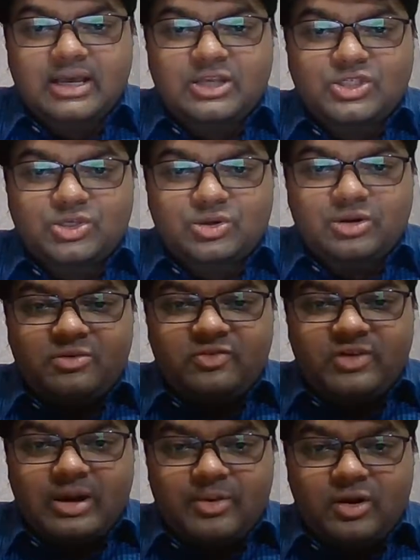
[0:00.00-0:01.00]
So,
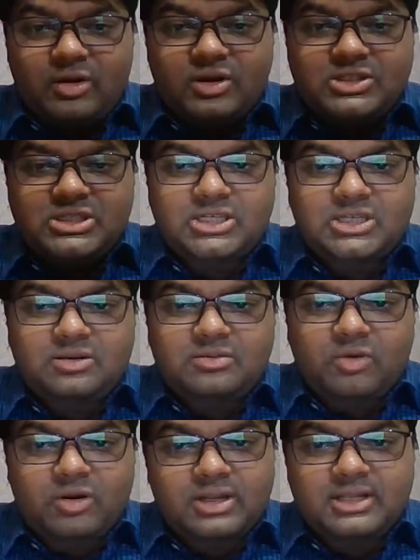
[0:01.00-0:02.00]
pharmacology
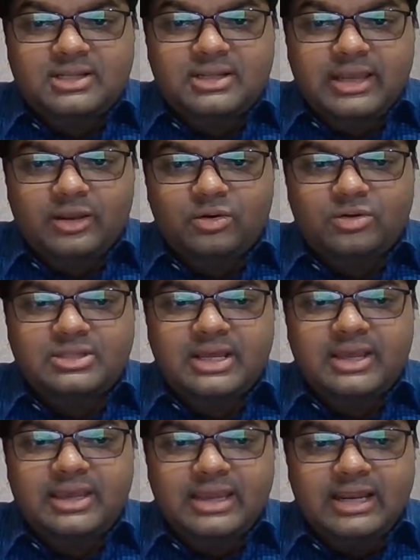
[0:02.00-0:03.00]
model include
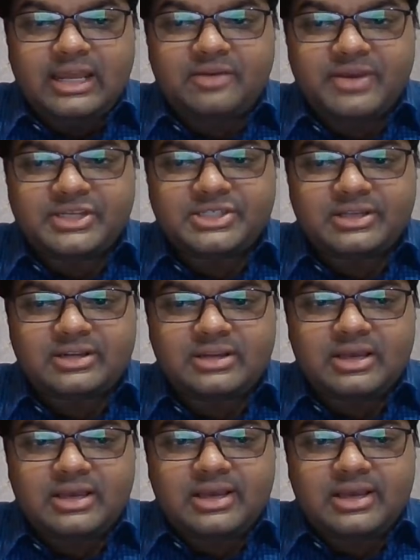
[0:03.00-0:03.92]
the Hill equation,